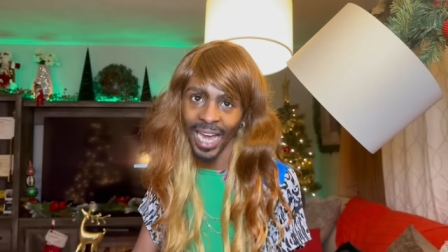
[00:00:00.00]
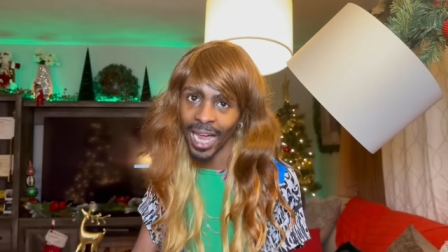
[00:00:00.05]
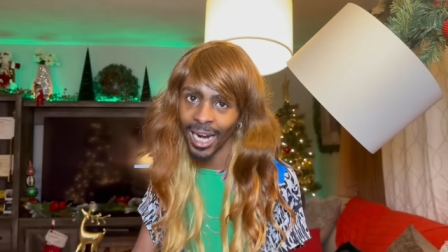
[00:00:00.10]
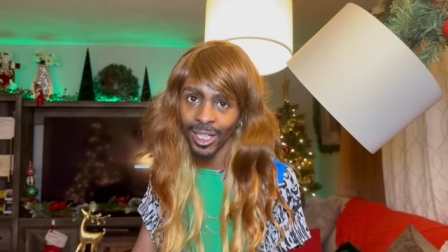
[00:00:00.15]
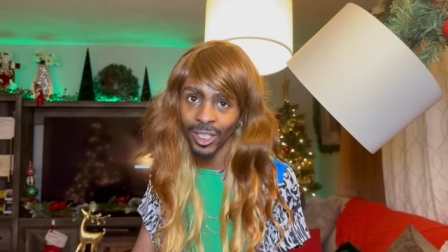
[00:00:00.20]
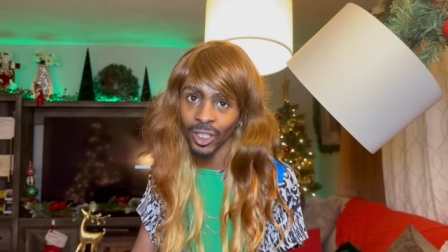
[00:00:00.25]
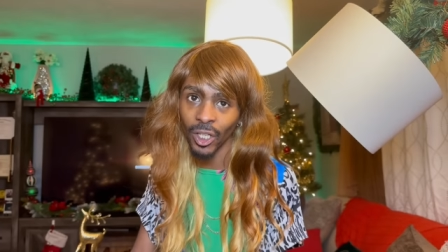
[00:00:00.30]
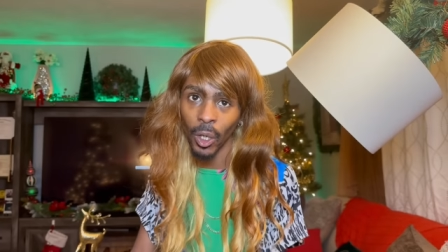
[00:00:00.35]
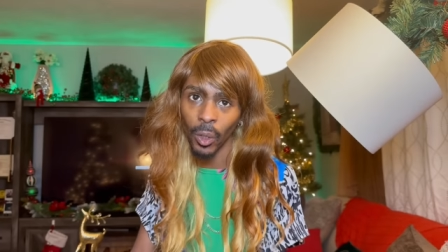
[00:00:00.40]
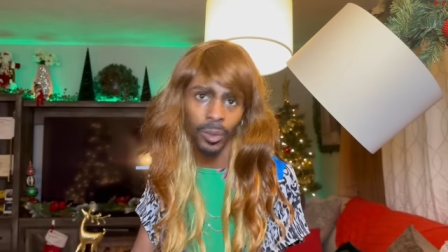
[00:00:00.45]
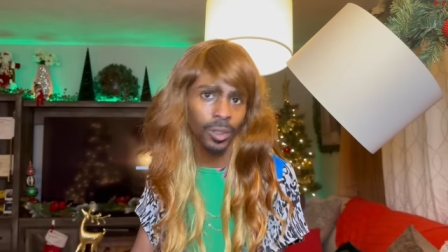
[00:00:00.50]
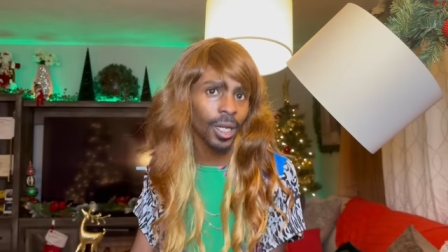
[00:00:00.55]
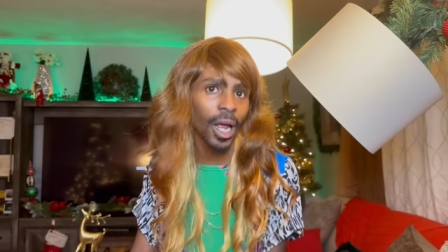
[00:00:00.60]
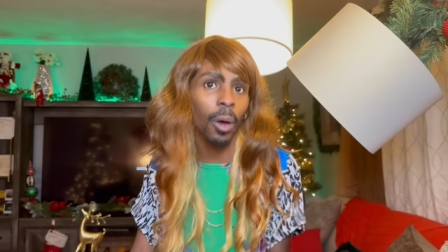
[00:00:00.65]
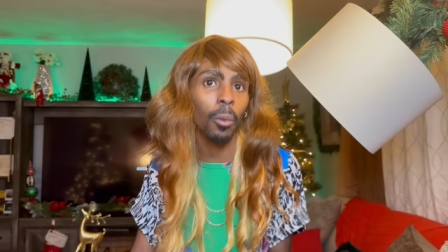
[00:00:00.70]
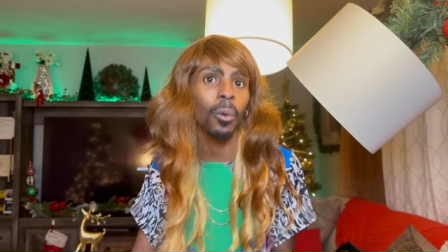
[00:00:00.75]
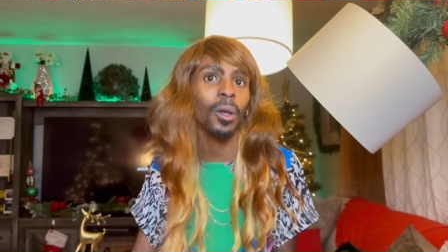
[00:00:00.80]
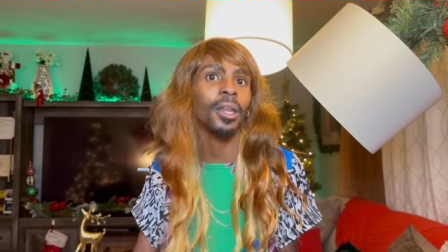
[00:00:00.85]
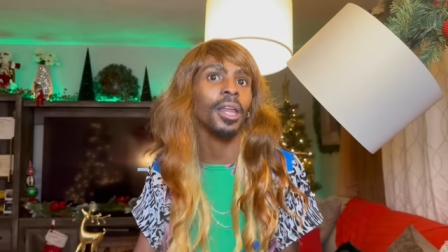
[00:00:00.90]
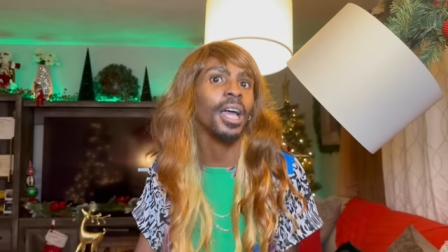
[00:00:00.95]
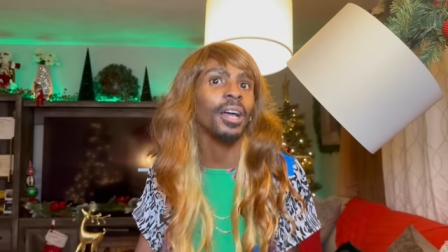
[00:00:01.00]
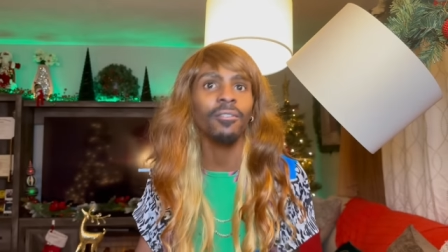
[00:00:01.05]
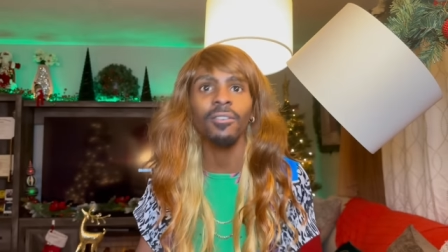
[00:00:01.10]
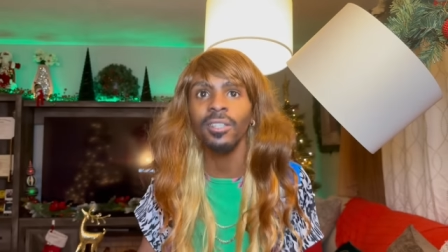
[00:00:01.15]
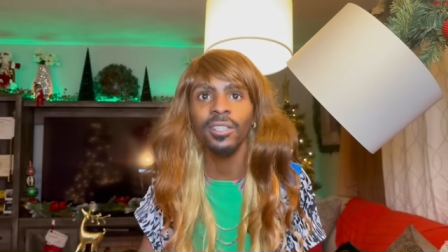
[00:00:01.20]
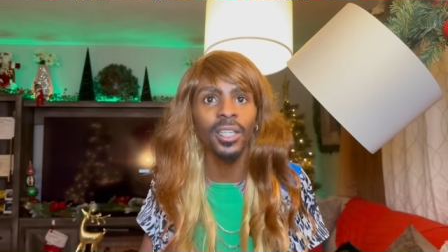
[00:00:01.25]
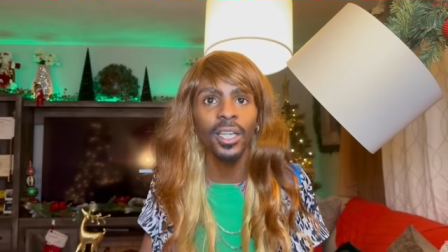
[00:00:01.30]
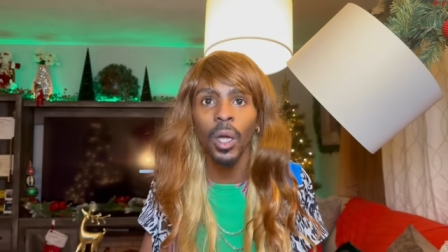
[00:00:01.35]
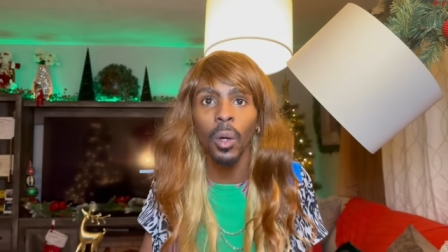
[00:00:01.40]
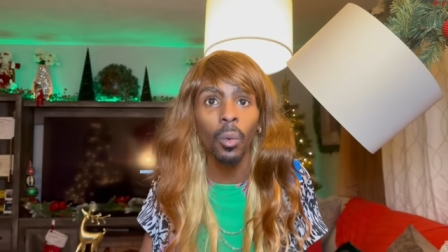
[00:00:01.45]
shows and I win every
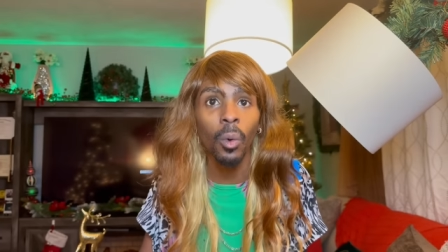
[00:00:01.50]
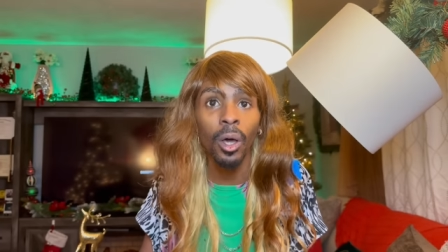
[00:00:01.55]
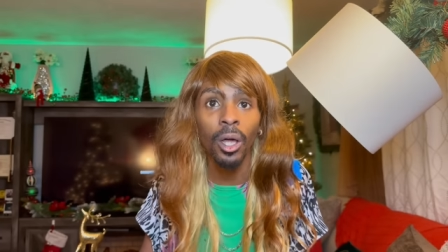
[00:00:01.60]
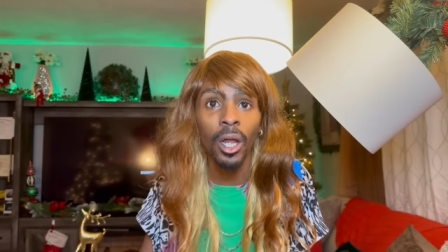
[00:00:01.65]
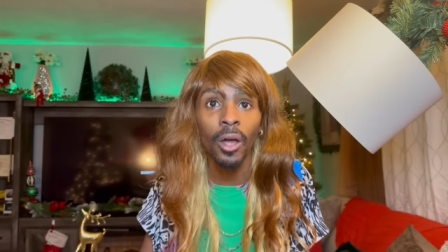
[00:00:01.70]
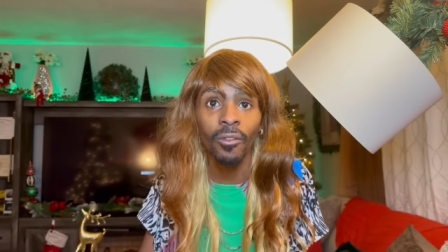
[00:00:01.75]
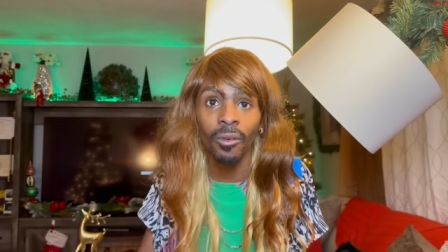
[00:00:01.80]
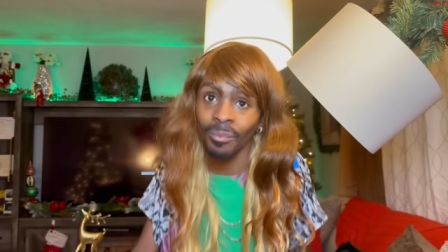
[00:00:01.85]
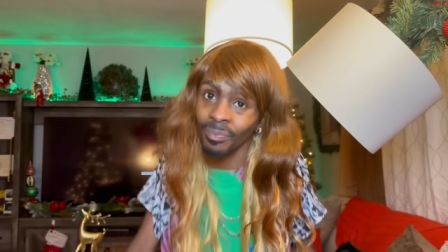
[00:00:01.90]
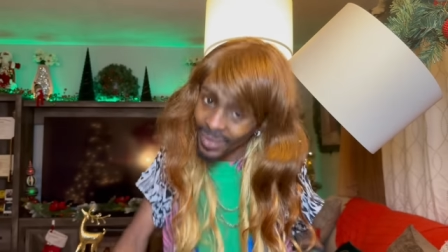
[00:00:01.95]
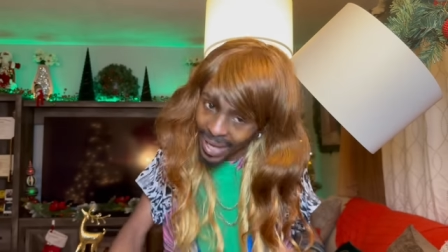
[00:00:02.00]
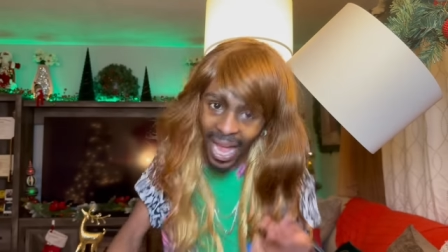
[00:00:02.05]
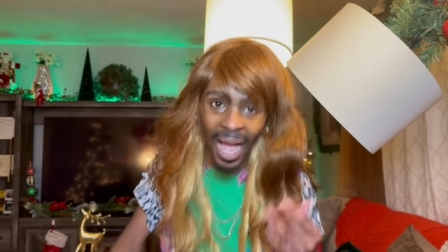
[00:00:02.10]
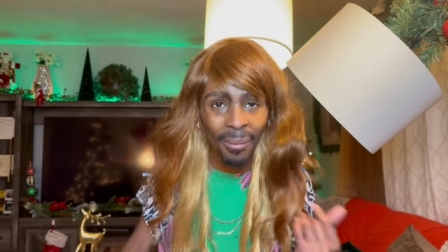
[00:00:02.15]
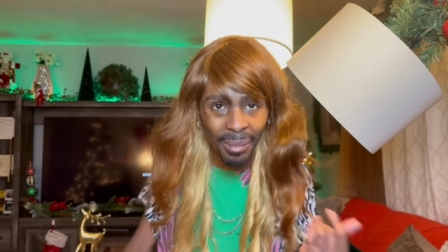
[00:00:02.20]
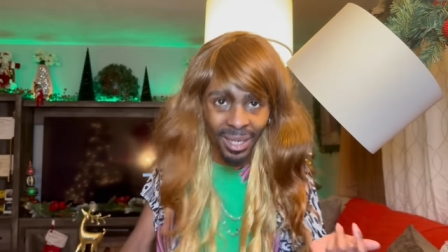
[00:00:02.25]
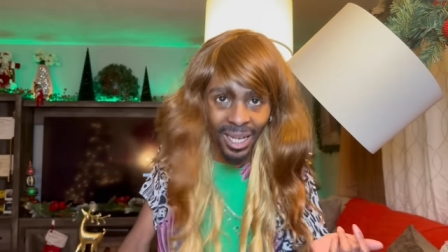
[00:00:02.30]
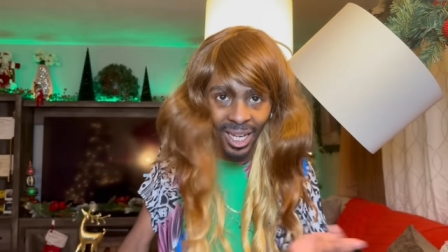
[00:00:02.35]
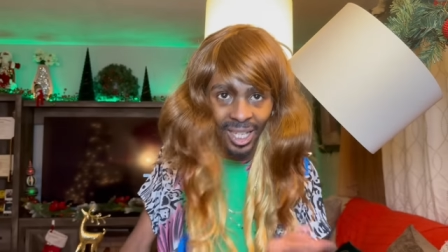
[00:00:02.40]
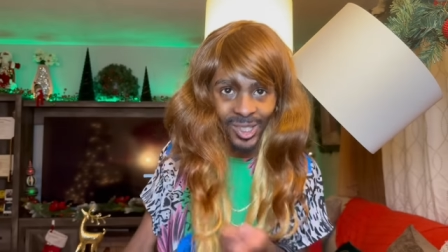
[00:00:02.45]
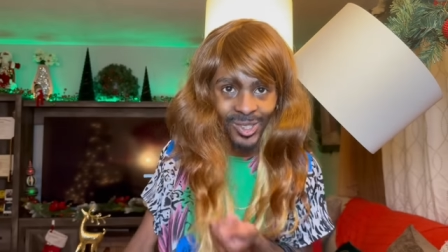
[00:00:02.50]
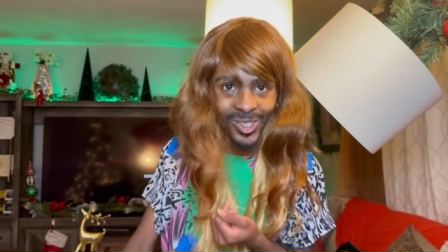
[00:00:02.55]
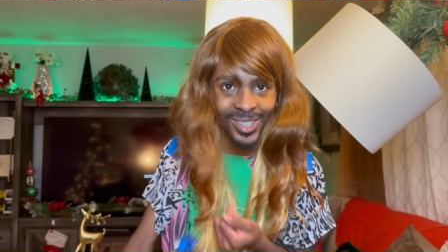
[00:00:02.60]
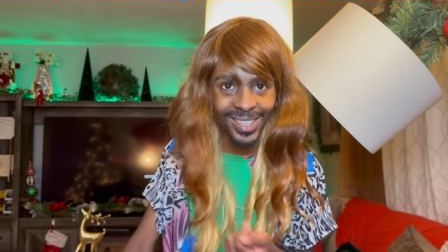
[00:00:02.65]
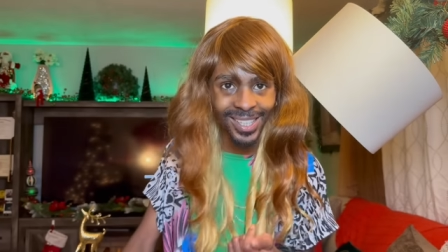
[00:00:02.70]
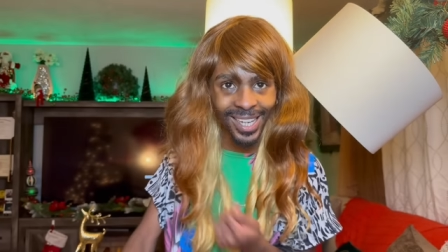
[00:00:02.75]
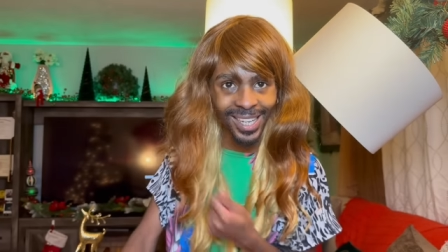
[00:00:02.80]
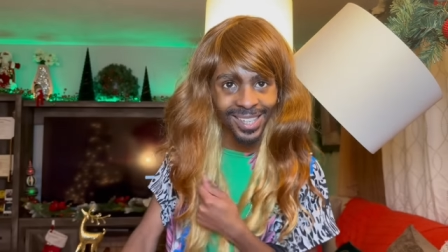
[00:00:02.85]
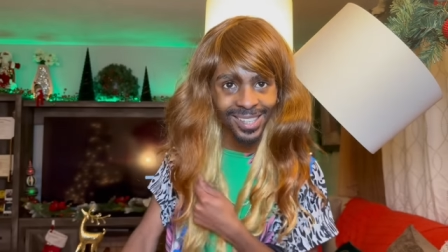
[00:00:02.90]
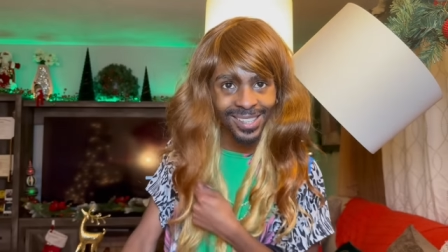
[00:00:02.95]
single one of them. I'm a country
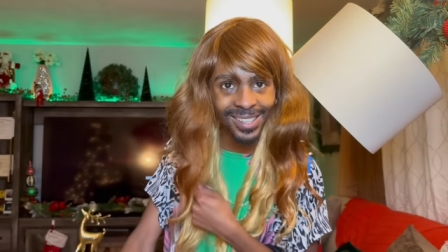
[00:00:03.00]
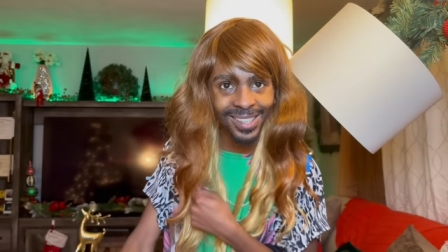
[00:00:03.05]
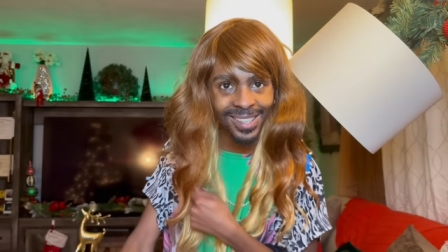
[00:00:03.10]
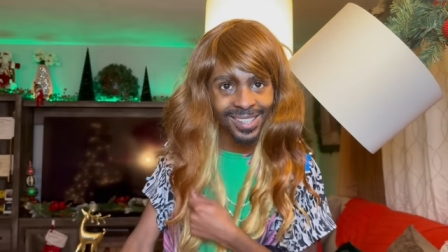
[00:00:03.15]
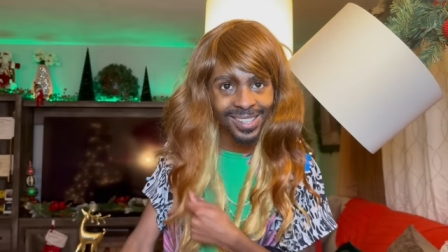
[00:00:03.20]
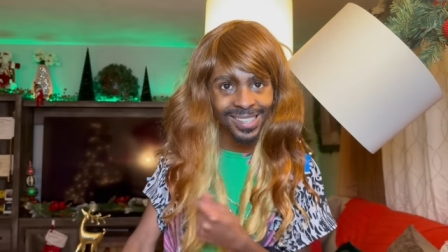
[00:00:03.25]
singer.